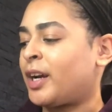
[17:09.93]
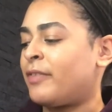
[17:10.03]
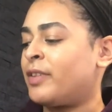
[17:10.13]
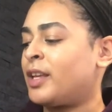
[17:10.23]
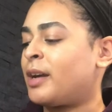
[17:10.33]
I
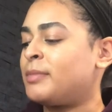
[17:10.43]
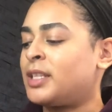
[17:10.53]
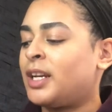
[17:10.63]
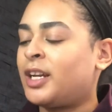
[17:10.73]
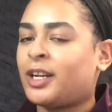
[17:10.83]
feel like I'm
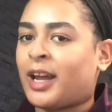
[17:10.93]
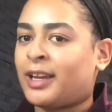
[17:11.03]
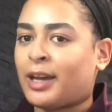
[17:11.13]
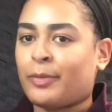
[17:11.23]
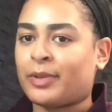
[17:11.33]
sitting here
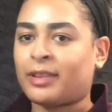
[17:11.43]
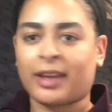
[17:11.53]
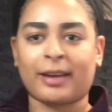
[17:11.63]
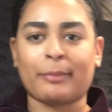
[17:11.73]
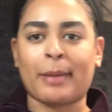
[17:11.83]
hanging out with
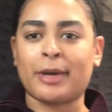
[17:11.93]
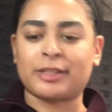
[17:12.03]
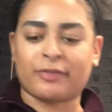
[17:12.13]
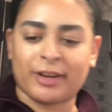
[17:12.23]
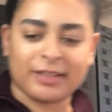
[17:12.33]
like my
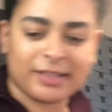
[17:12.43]
best friends,